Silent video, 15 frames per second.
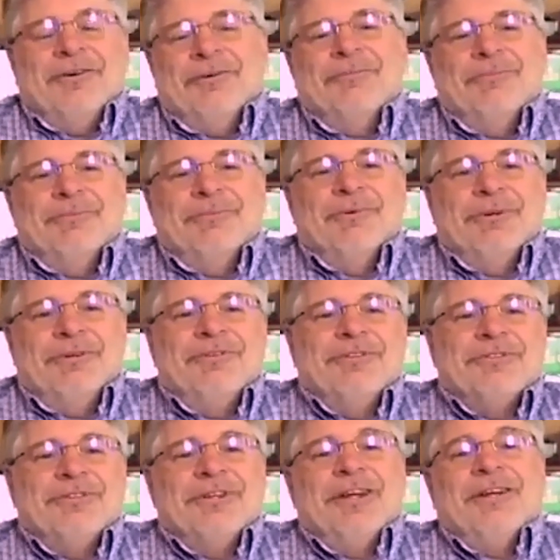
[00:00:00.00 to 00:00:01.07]
were you just
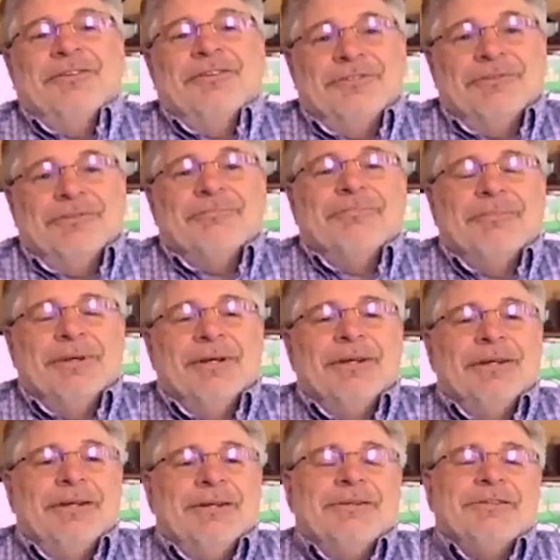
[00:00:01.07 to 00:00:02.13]
negligent
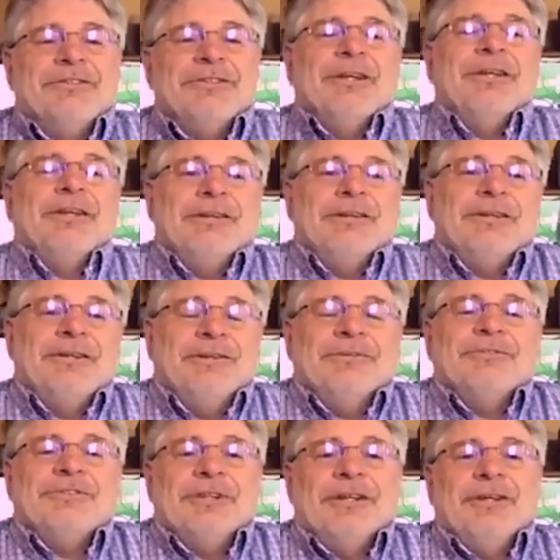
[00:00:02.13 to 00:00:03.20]
in
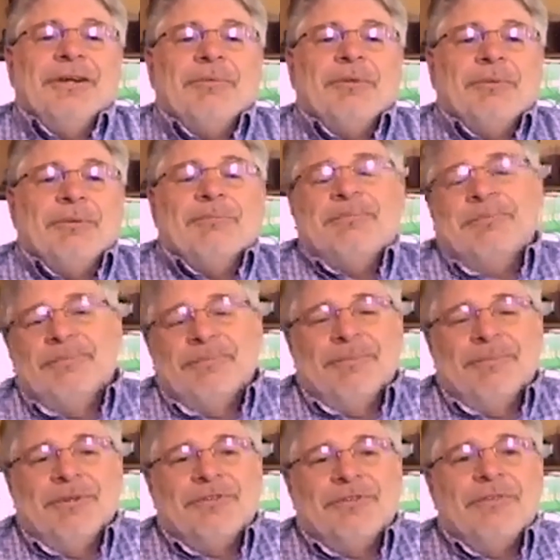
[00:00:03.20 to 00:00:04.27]
setting up
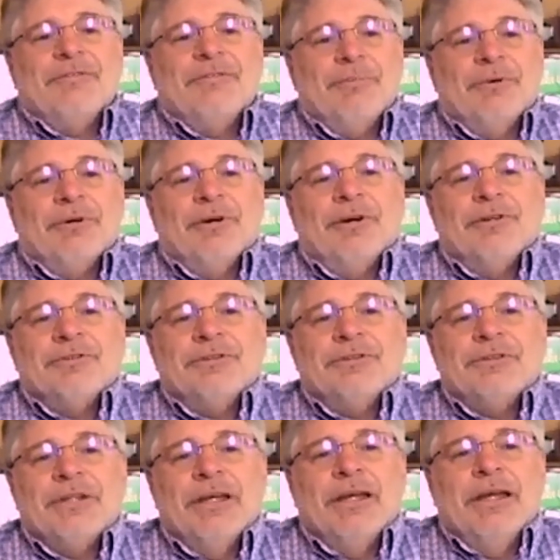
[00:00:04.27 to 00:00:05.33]
the safety
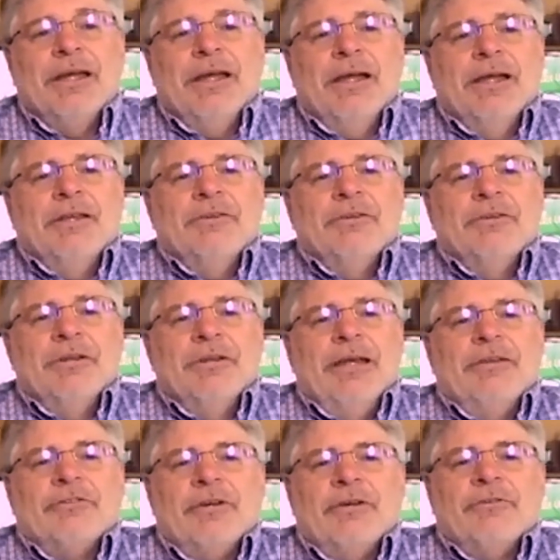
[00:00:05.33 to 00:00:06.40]
precautions?
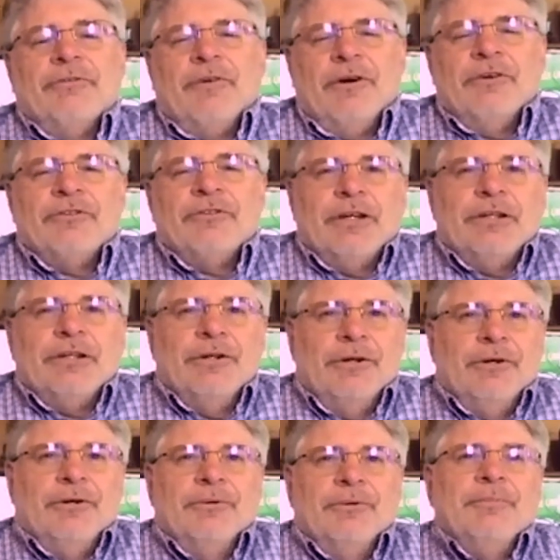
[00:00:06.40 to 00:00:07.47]
As far as I
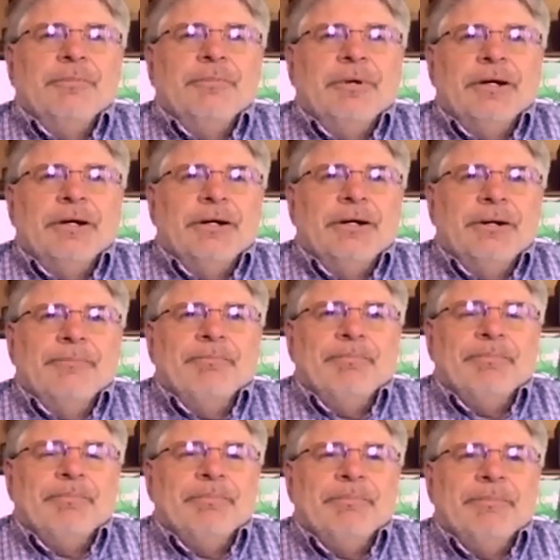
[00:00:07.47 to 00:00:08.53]
know,
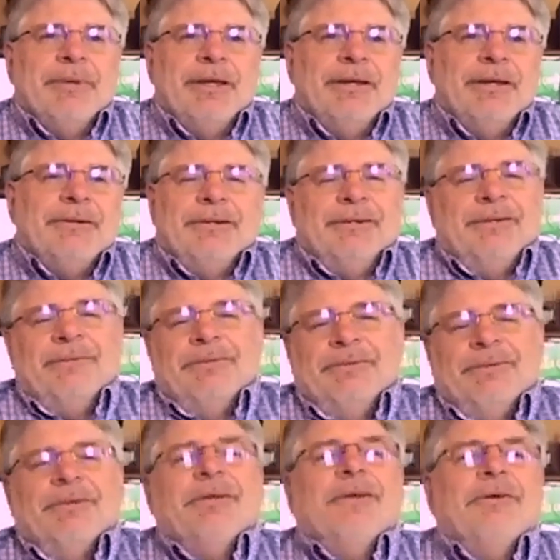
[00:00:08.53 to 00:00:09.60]
and
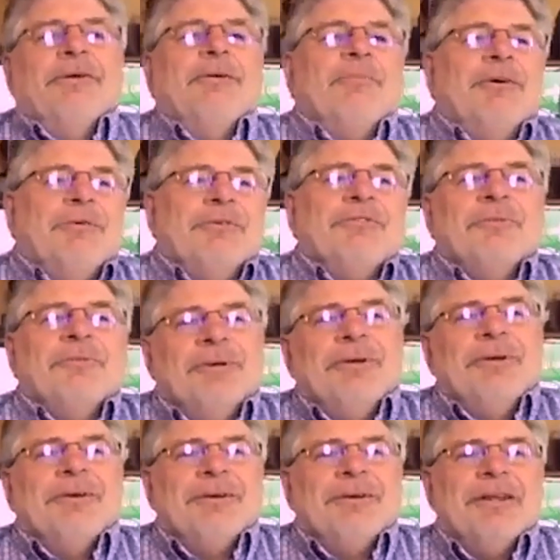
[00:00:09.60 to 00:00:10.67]
I'm always
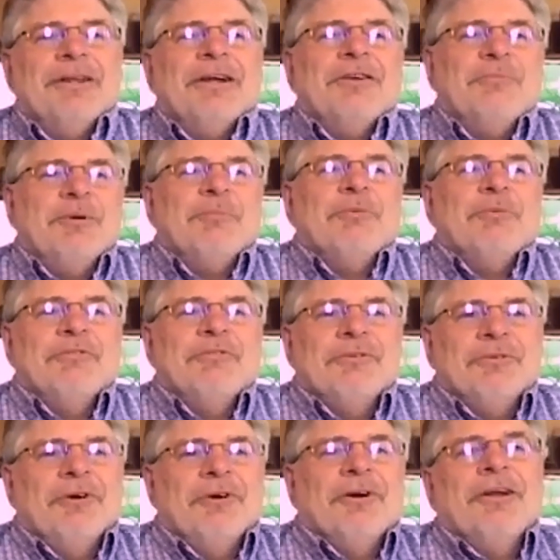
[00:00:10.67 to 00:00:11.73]
glad to be proven
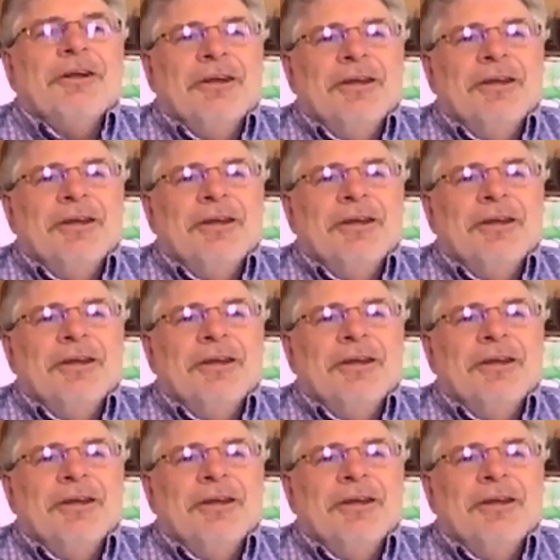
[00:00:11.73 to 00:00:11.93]
wrong.